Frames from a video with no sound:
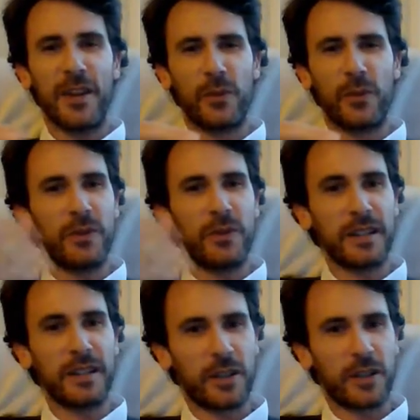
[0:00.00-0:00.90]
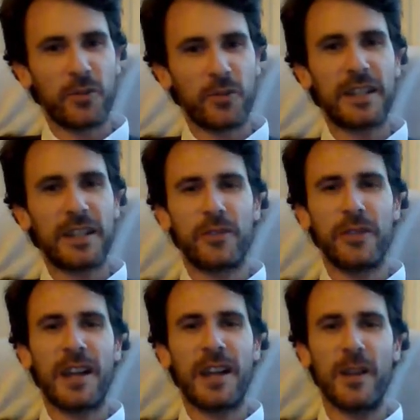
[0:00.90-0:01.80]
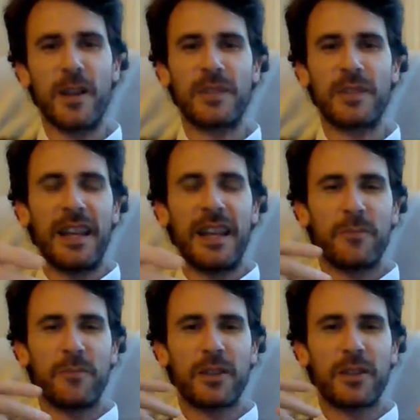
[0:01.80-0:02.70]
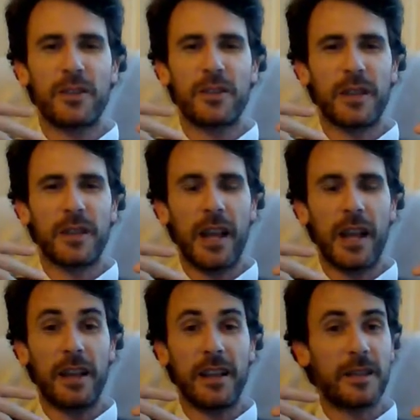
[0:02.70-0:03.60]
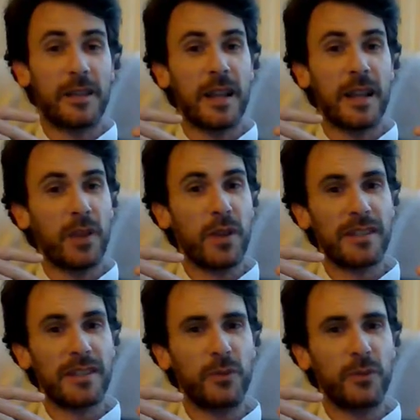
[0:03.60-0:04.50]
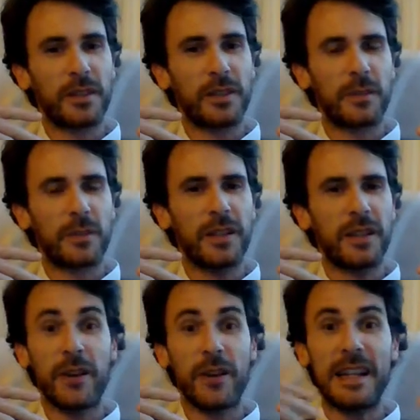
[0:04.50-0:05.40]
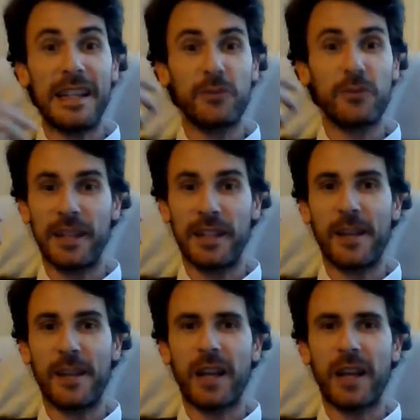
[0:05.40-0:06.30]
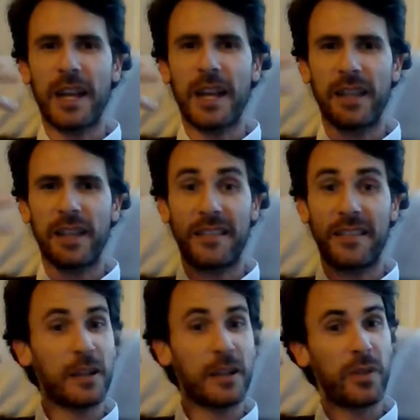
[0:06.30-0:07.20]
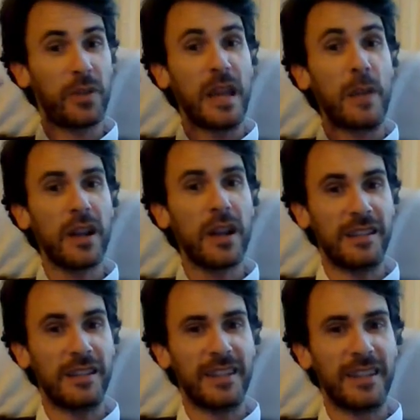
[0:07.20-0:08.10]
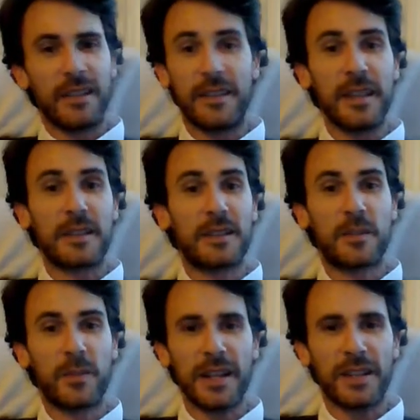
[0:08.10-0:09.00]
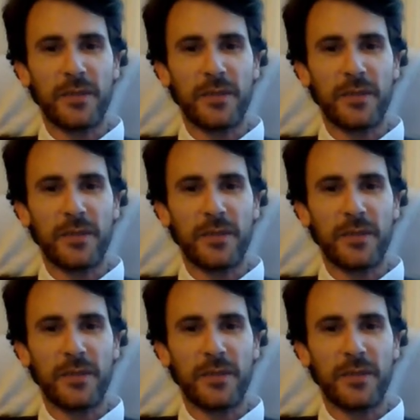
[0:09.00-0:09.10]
we're in contradictory times, because the same person will speak very literally about how they think with their brain. This despite the